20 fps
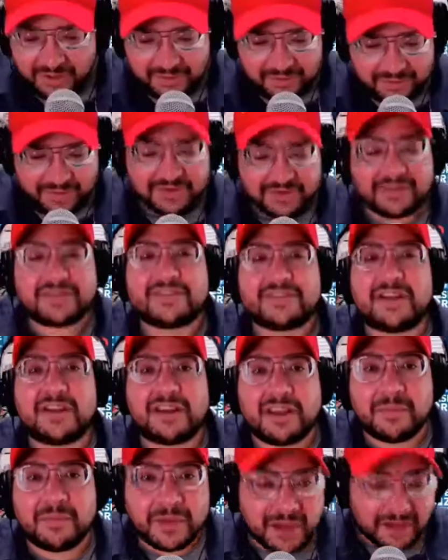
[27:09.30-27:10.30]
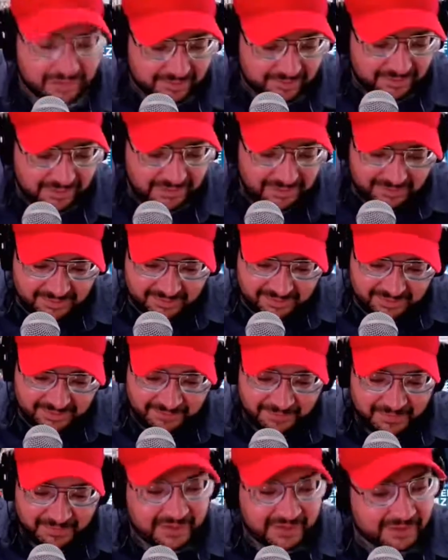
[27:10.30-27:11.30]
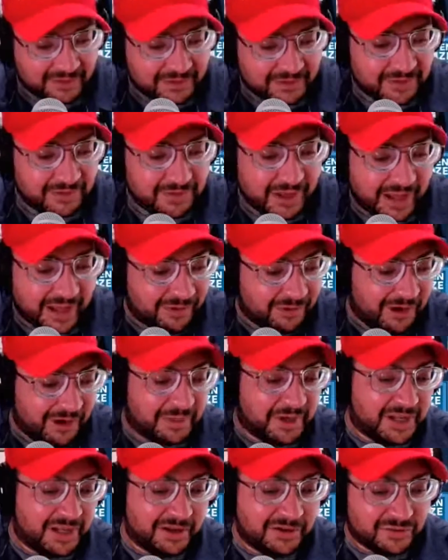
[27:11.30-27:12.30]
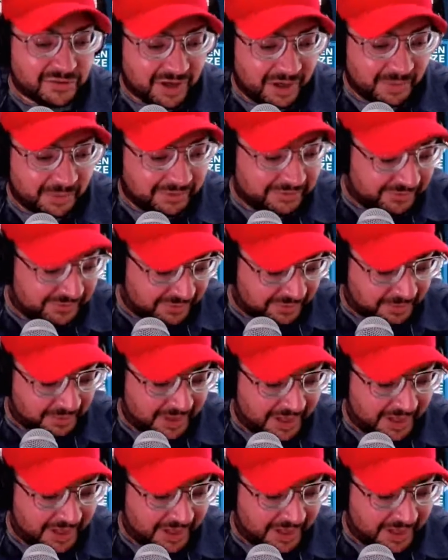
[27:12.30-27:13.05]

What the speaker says: it's going to come back. Either that, or I'm going to get in trouble for